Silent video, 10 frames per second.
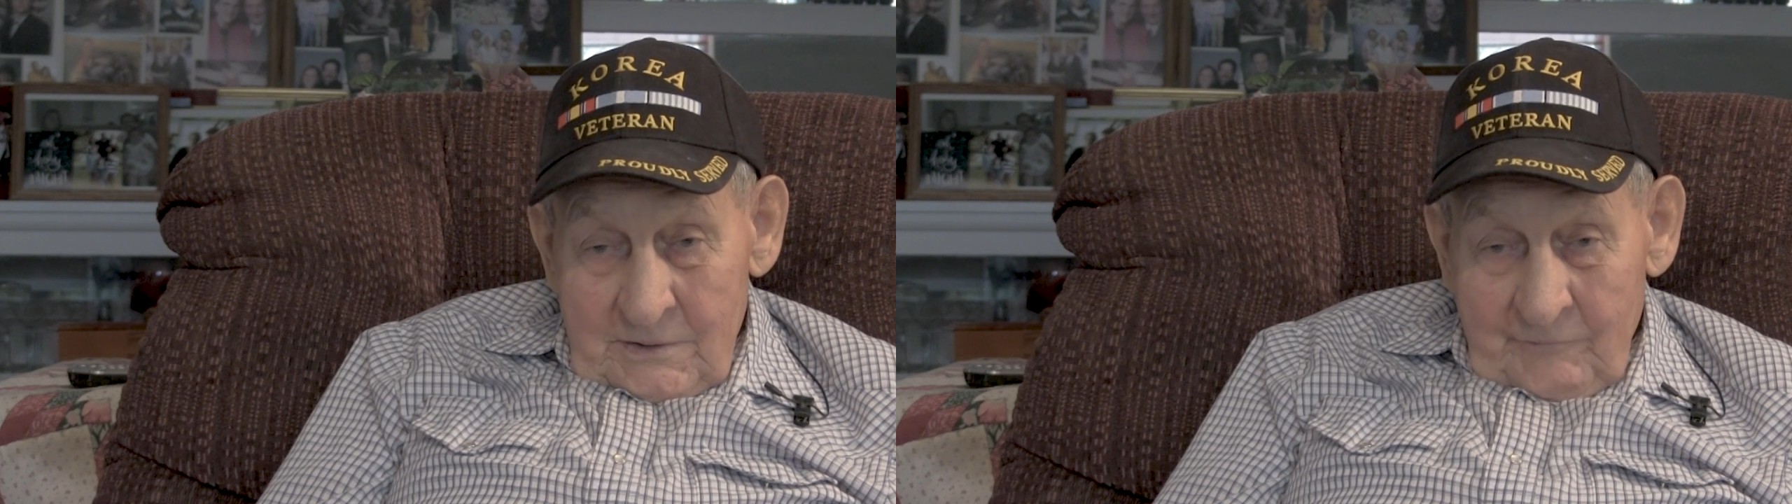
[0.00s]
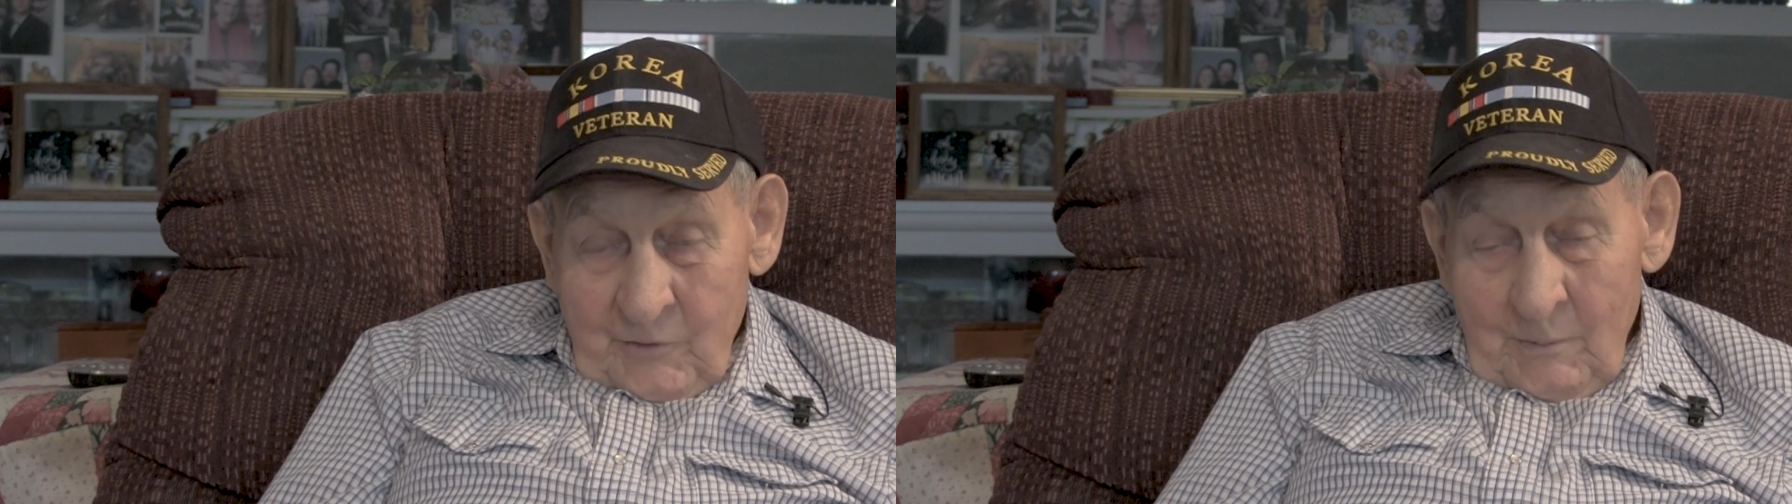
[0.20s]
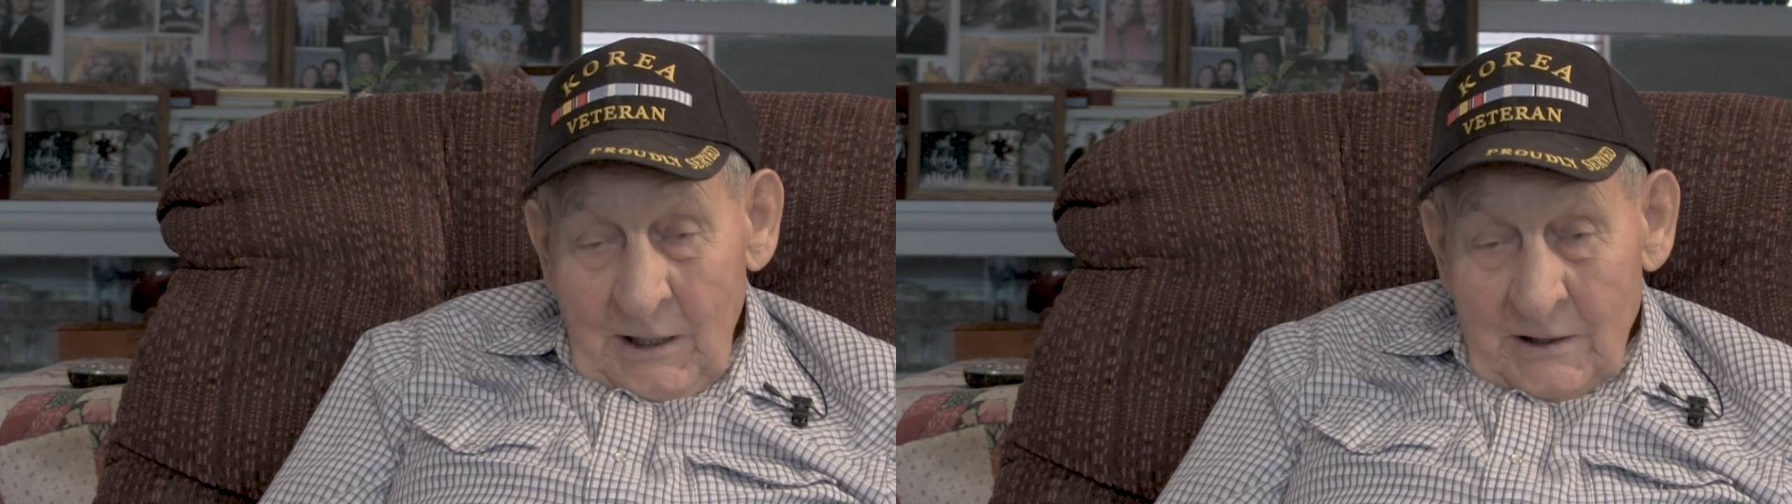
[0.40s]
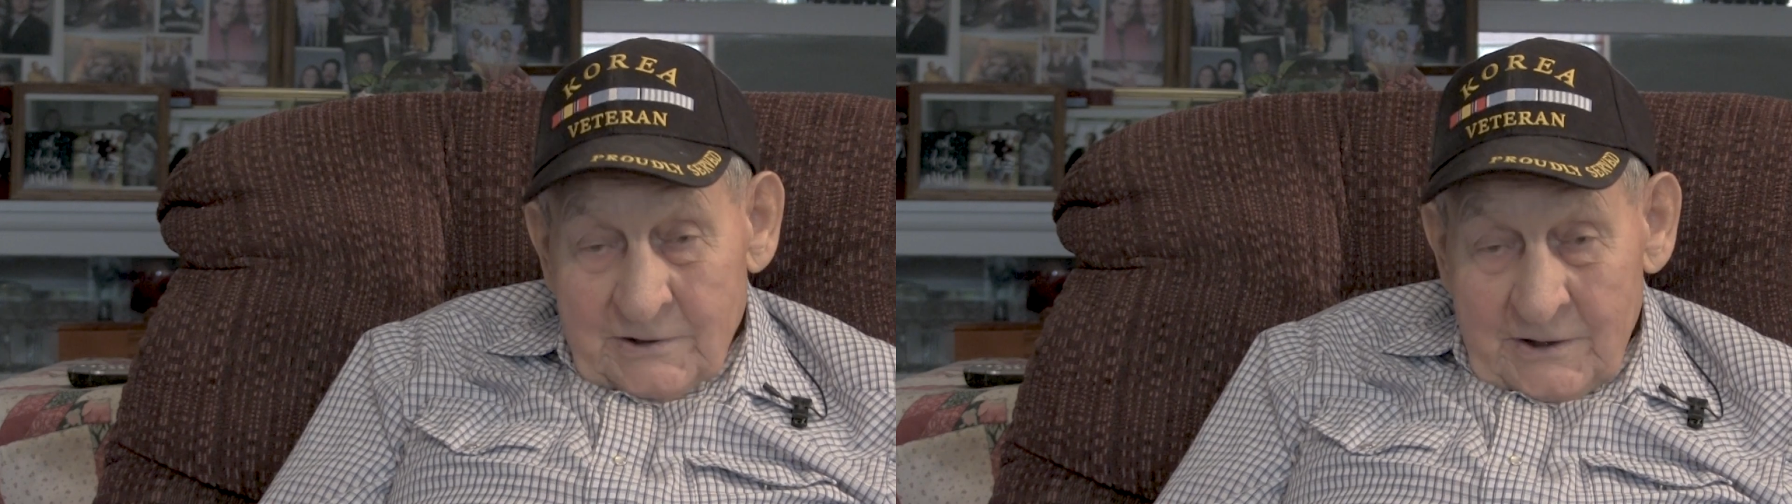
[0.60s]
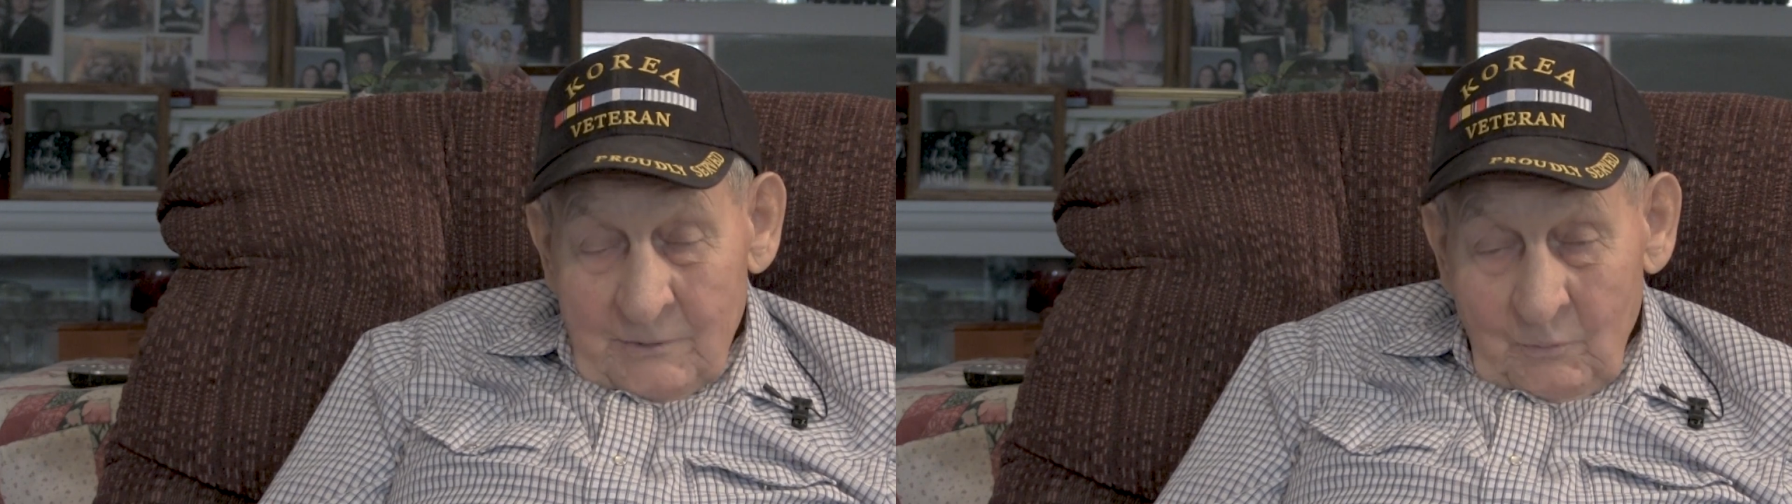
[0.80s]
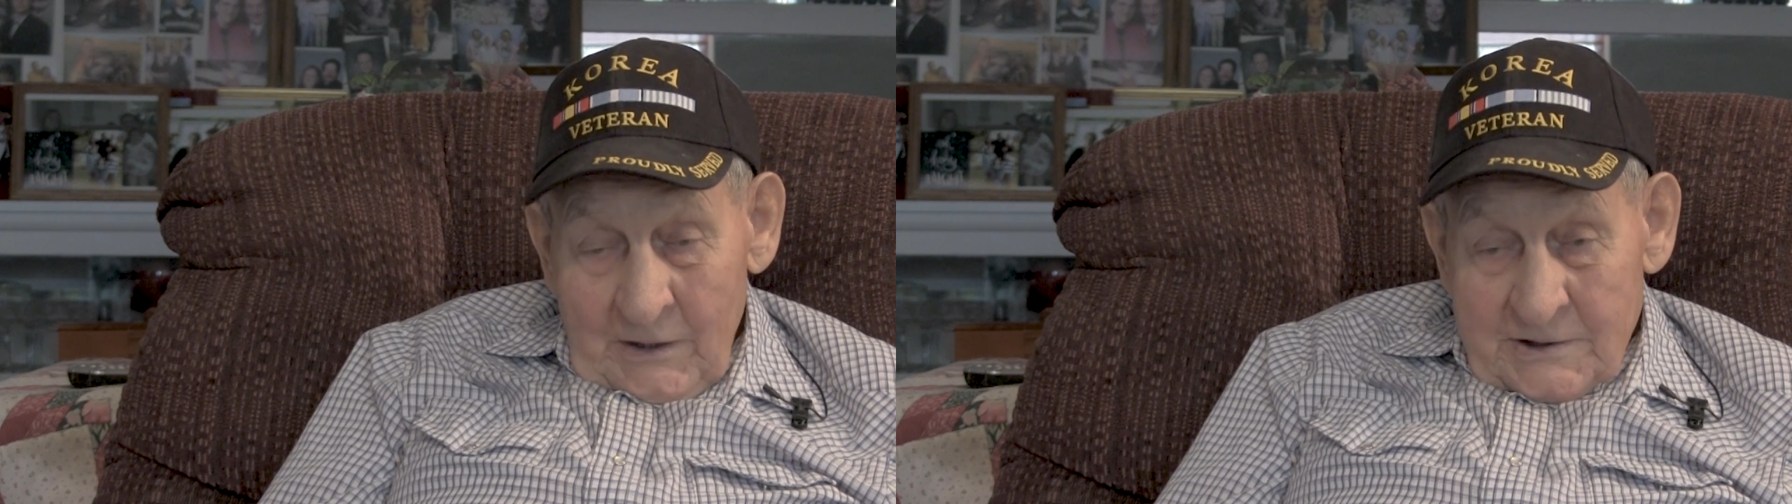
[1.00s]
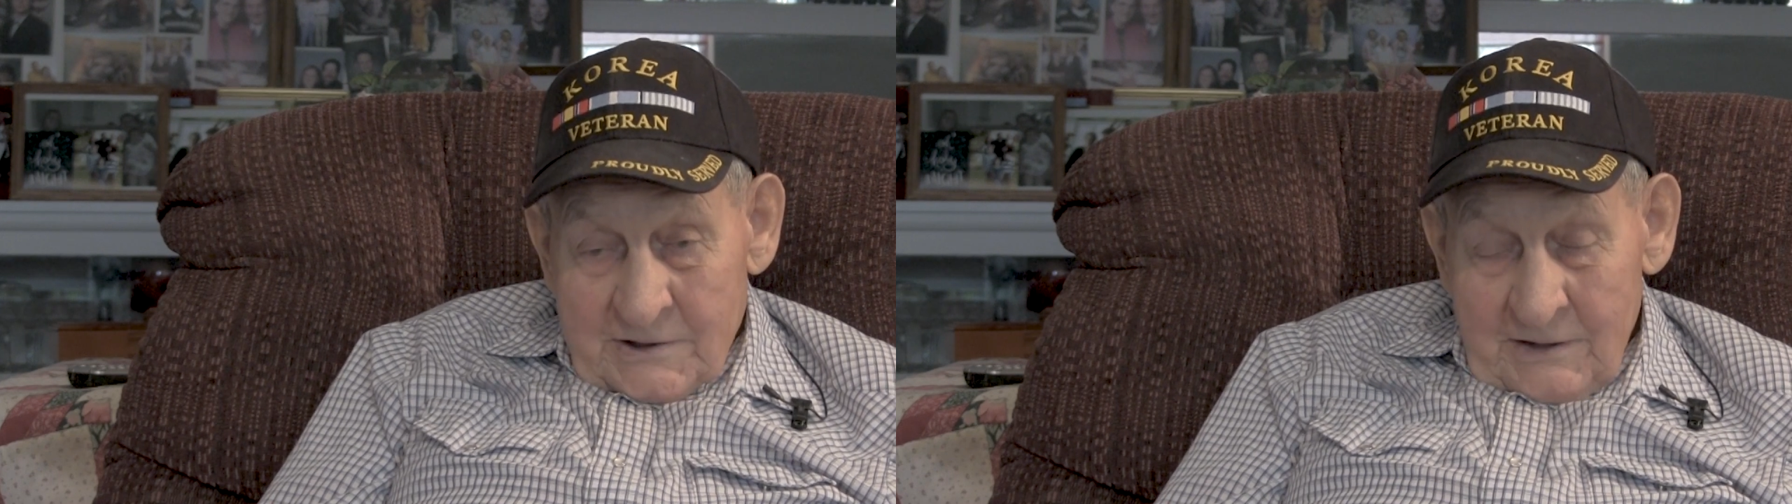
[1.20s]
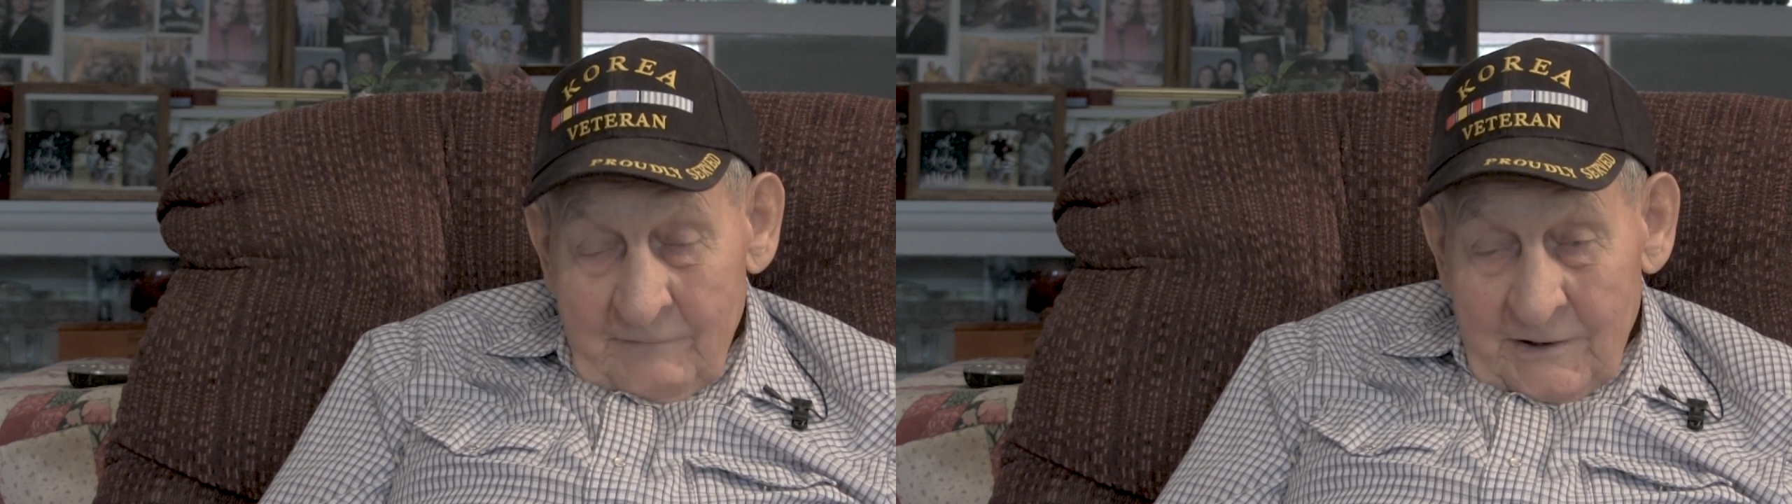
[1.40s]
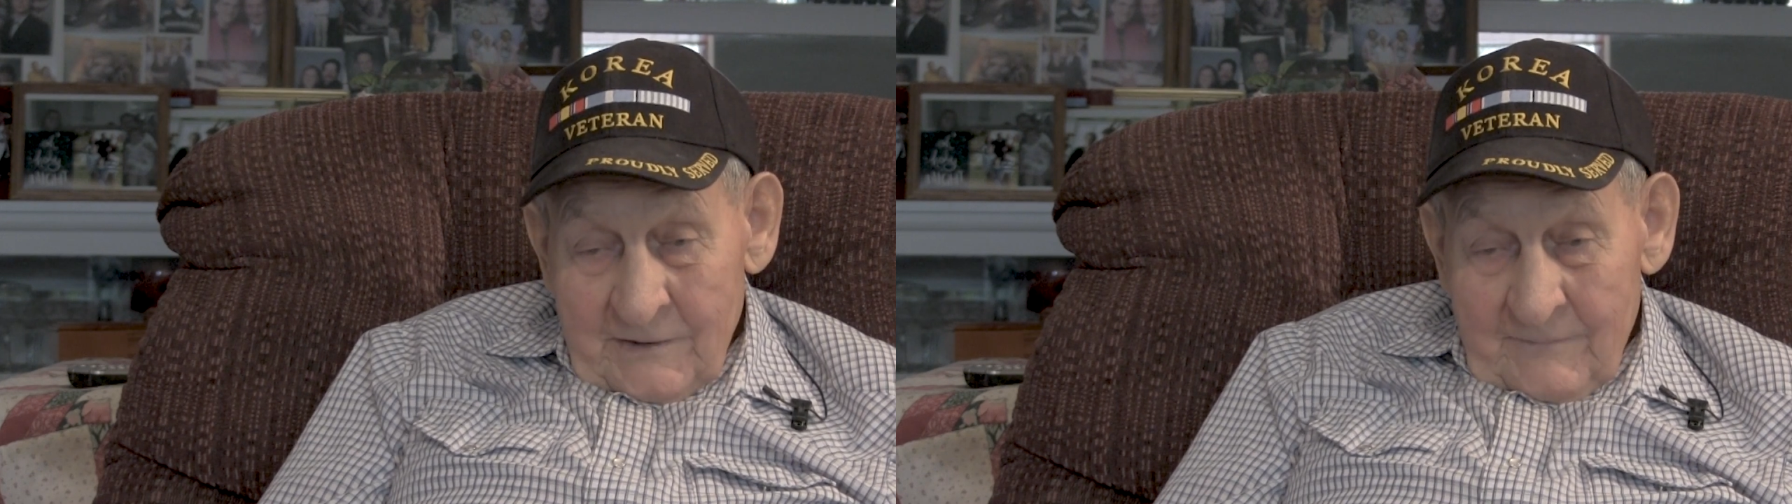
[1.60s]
a few miles to the west of it,